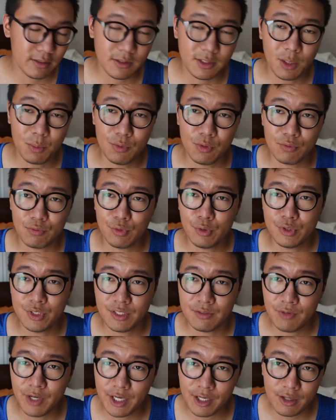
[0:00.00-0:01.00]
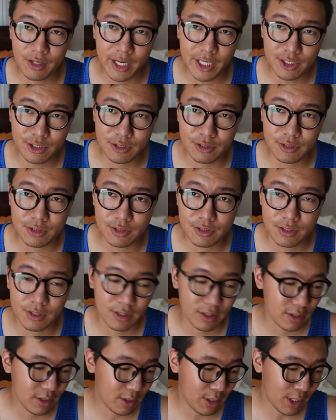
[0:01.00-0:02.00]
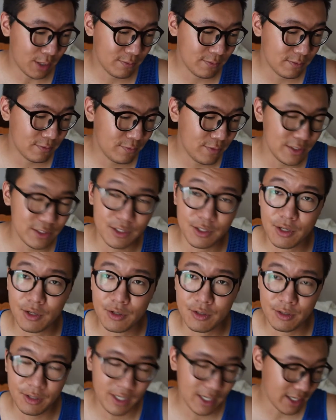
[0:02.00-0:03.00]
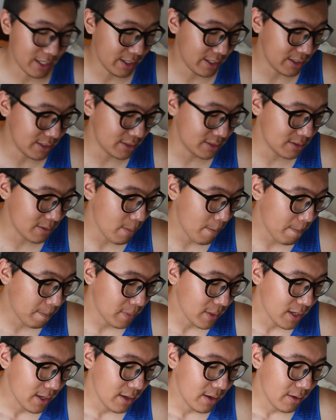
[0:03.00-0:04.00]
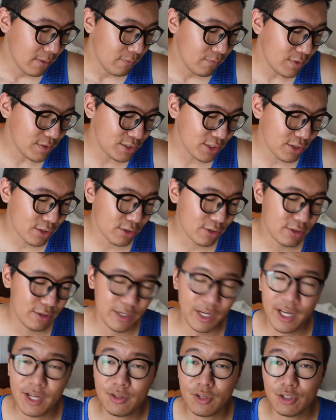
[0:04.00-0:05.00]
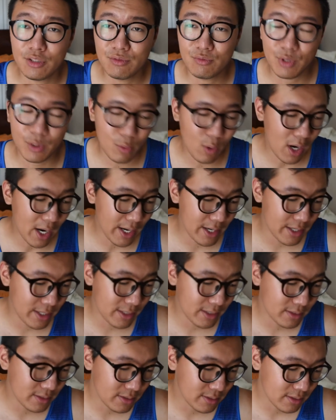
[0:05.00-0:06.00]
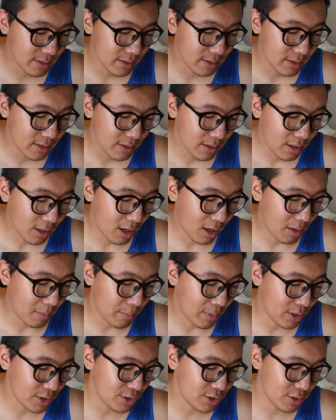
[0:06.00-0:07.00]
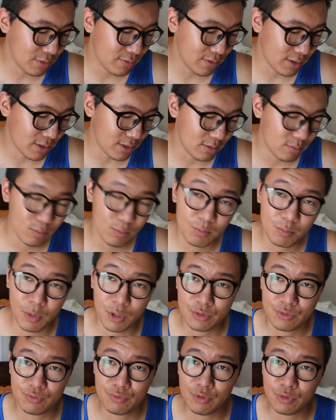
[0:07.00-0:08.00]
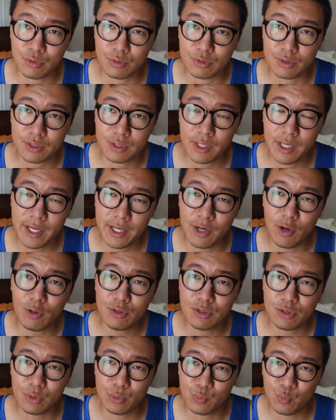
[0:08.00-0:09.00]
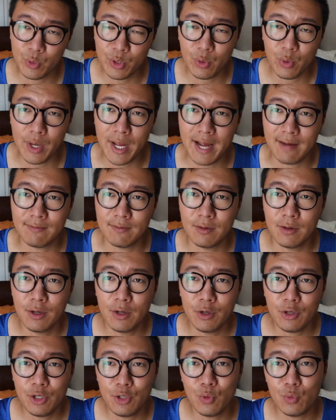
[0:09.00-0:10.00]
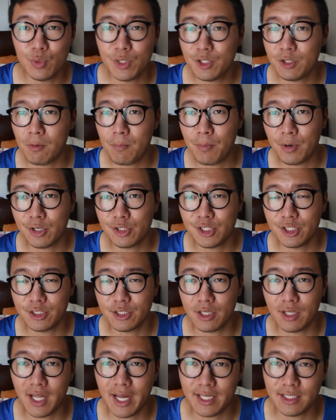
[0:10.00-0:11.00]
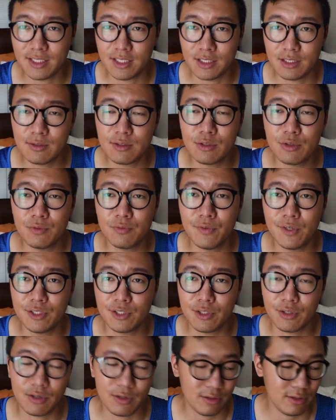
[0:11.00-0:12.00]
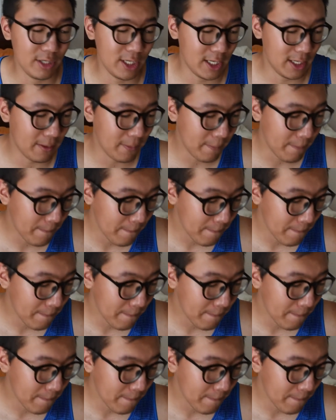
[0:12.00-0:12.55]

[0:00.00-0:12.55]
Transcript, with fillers: some of the rules and regulations of fishing in Korea is fishing in Korea doesn't require uh, much of a much rules and also we don't have you don't need to purchase a license to fish in Korea